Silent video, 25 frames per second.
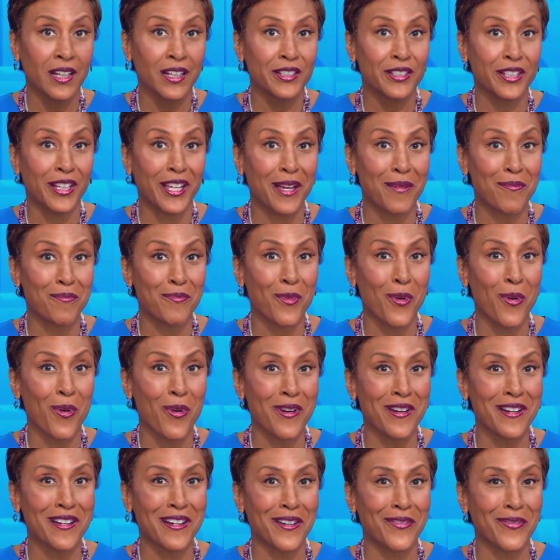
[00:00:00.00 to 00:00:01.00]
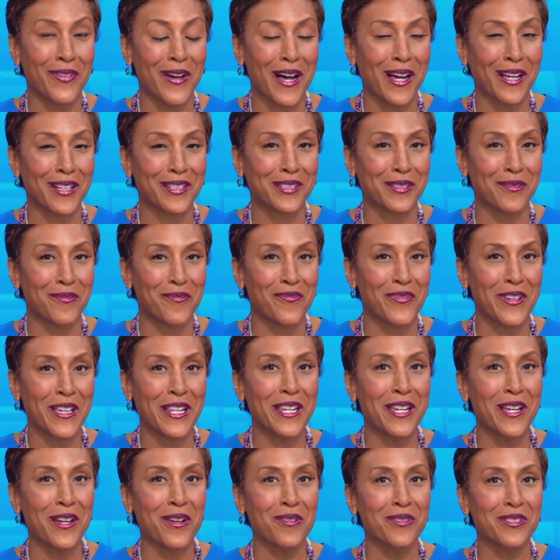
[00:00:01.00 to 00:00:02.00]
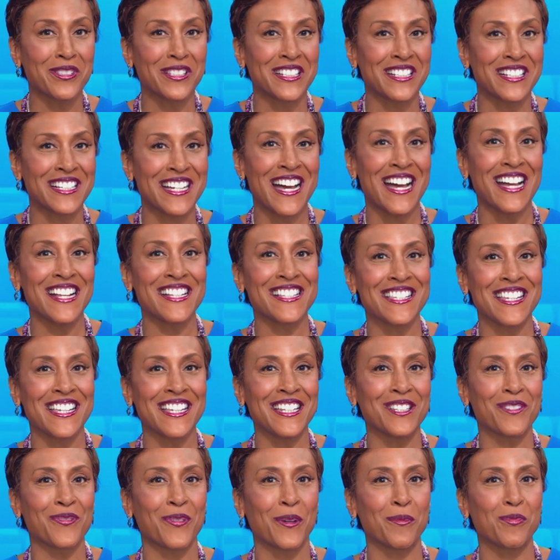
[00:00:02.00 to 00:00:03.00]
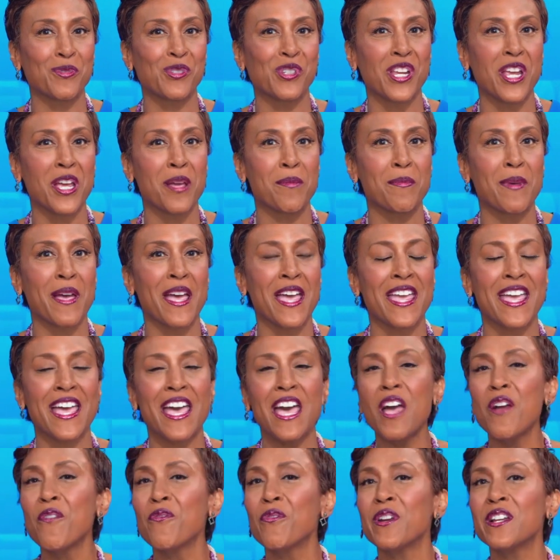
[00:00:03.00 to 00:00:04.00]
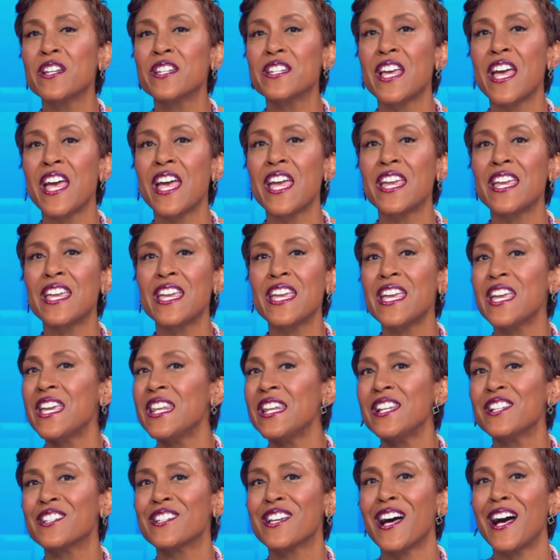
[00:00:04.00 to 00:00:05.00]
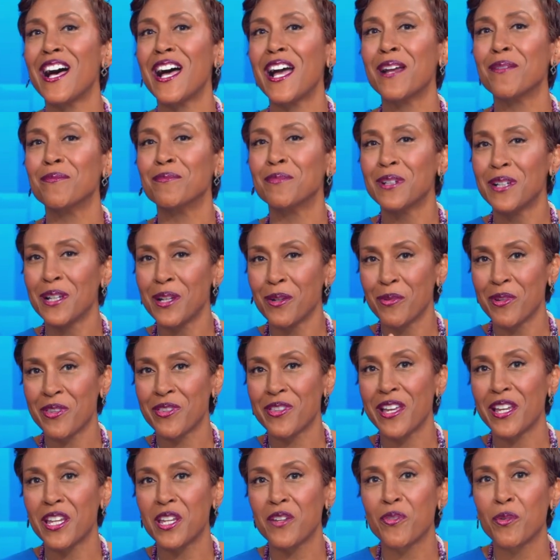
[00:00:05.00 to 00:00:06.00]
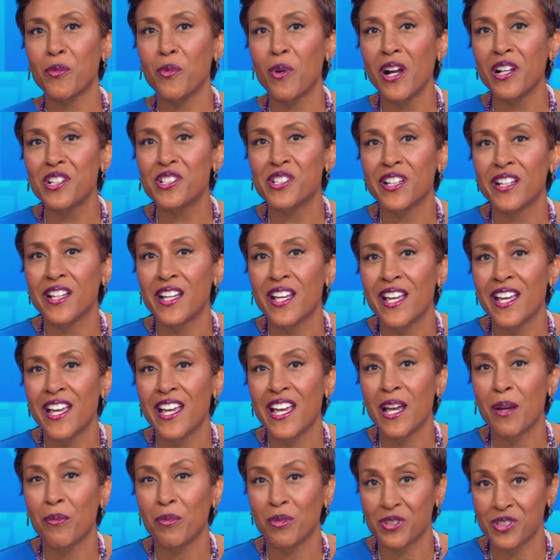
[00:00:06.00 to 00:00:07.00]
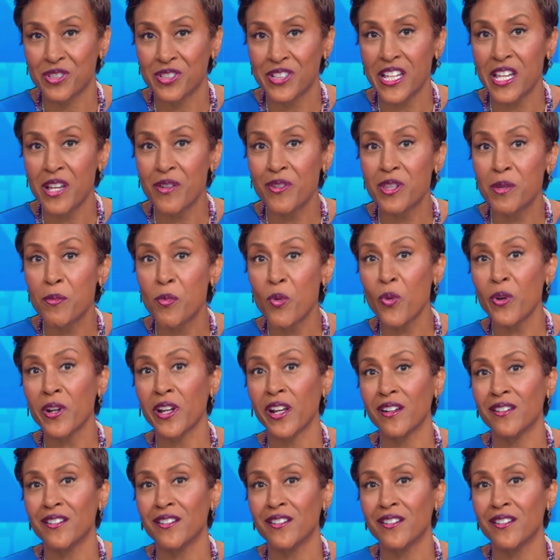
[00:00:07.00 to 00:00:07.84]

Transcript: to get more of awesome videos and content from GMA every day, anytime. We thank you for watching, and we'll see you in the morning